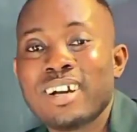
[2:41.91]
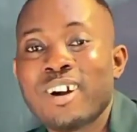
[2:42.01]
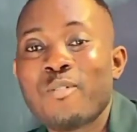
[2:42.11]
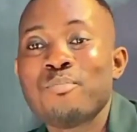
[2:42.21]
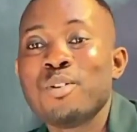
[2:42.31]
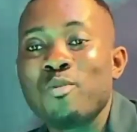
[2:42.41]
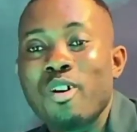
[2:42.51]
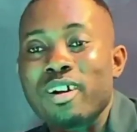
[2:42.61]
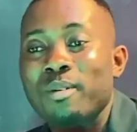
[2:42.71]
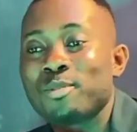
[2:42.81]
help me
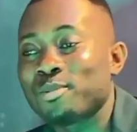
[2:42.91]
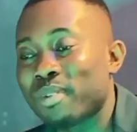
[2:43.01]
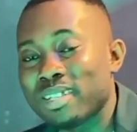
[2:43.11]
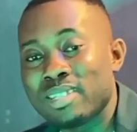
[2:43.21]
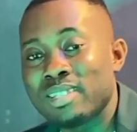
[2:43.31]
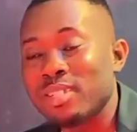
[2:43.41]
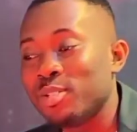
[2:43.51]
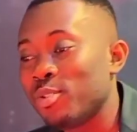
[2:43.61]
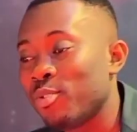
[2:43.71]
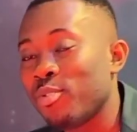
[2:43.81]
welcome to my
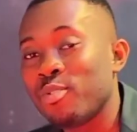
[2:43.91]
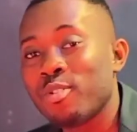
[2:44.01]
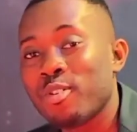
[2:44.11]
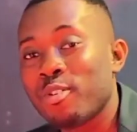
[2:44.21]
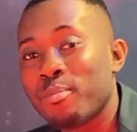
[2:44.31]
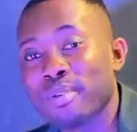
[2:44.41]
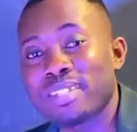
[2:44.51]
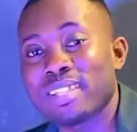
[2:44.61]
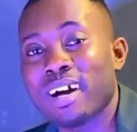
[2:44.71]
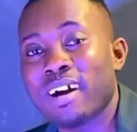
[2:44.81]
studio
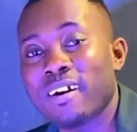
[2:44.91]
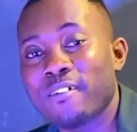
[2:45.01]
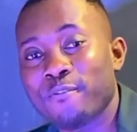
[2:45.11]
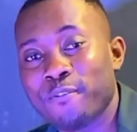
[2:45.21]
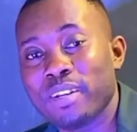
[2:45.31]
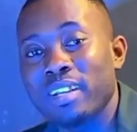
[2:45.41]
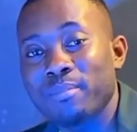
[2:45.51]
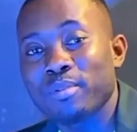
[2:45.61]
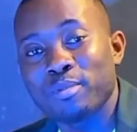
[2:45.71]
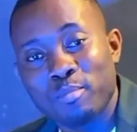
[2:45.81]
Mr.
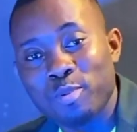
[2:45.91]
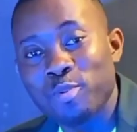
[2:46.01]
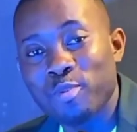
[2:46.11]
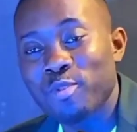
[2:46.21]
Philip Kodo.